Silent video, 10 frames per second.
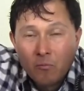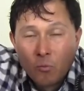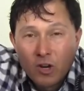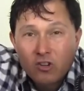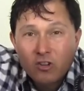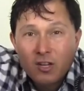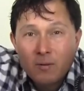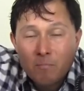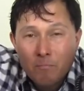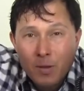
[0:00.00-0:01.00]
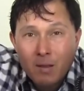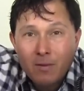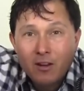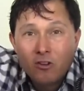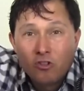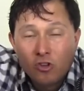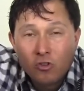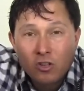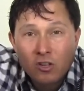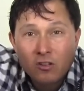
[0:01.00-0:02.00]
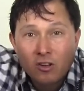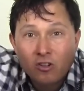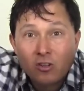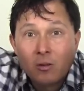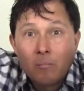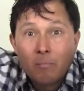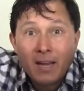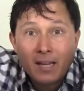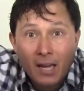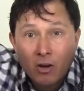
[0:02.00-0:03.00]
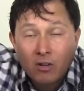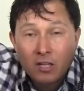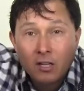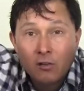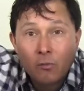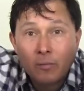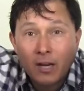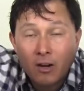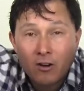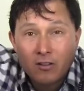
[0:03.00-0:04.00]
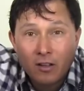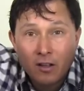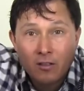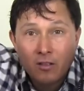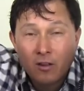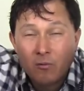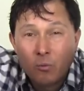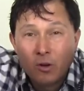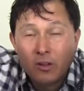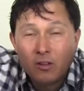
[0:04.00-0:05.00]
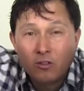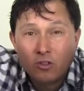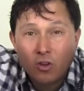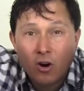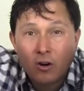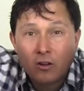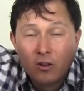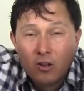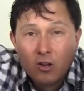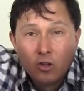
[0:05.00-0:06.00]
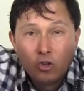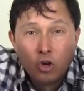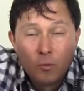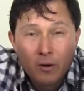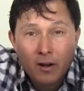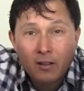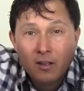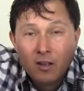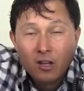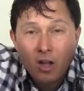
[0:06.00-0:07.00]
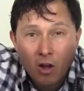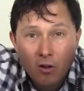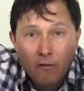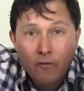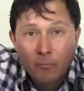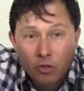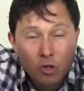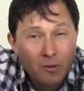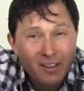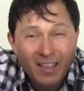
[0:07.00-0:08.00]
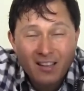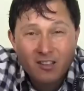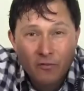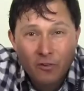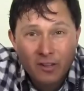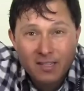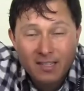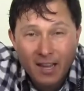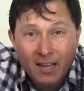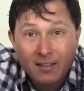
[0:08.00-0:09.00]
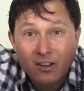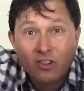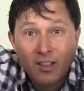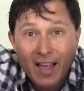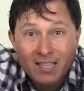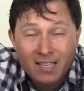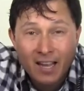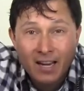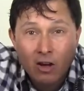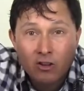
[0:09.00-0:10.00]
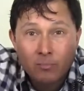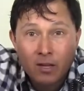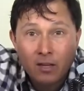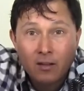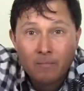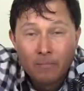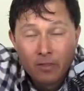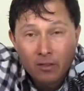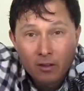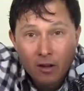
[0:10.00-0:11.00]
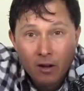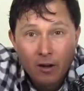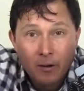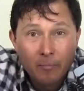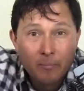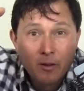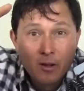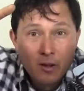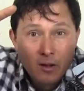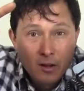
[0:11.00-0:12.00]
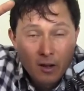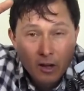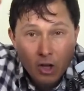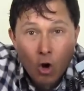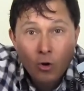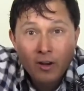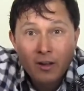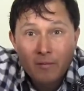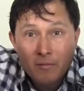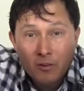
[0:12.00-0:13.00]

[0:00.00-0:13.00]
richly pigmented juices such as beta-carotenes from carrots and the really dark turmeric color from turmeric, that stuff really stains. Actually, last night I was making coconut